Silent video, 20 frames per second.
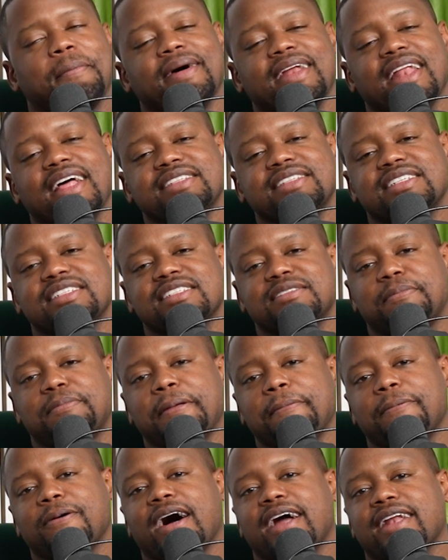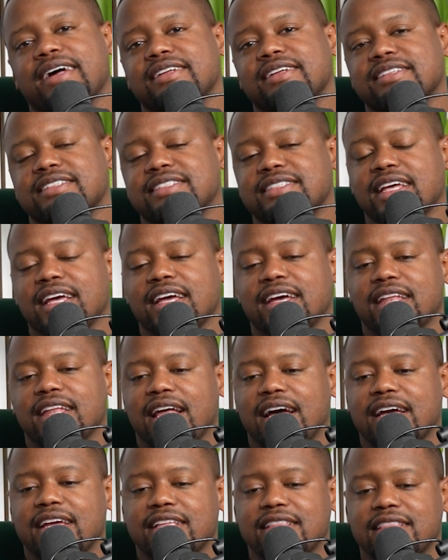But that just, people got to understand,
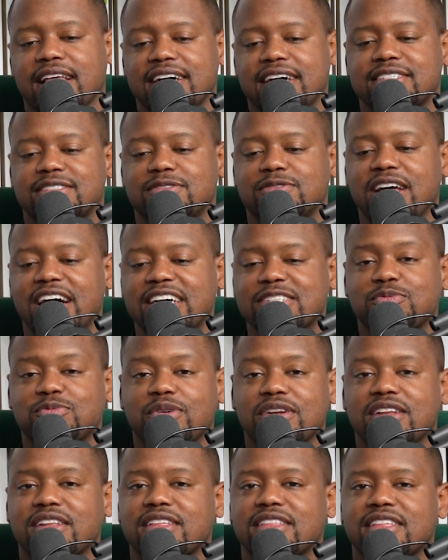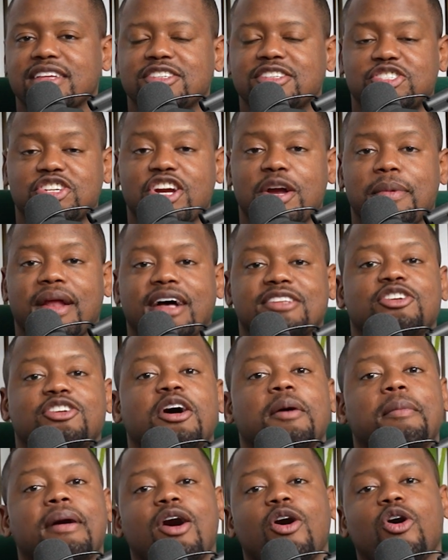like, that's one of the things Jerm and I
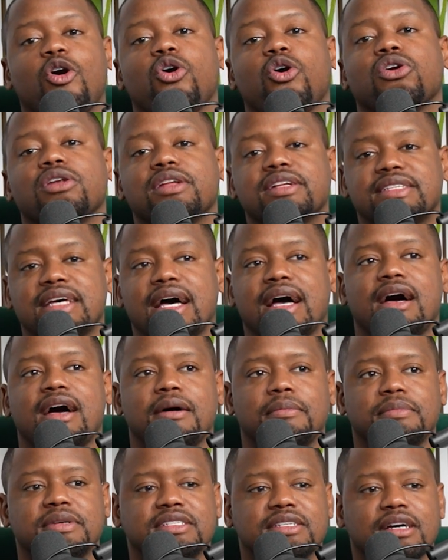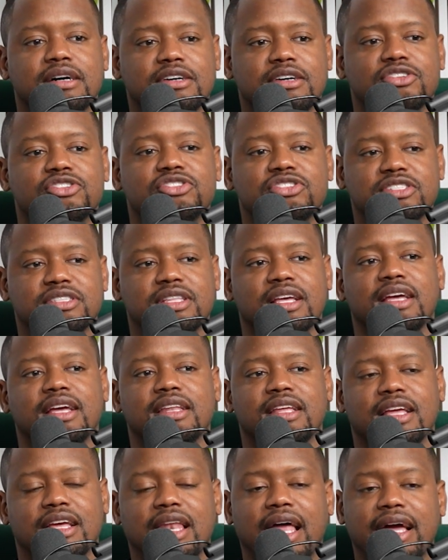talk about all the time, is
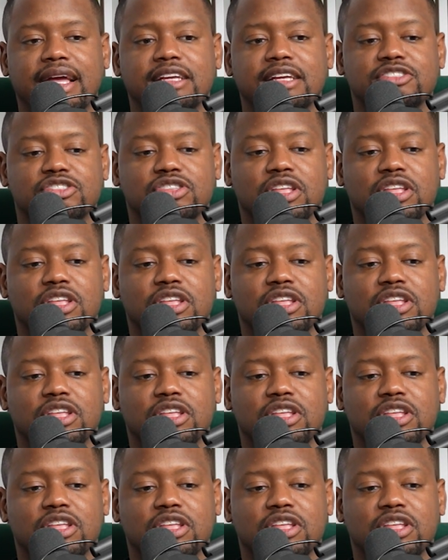understanding and, like,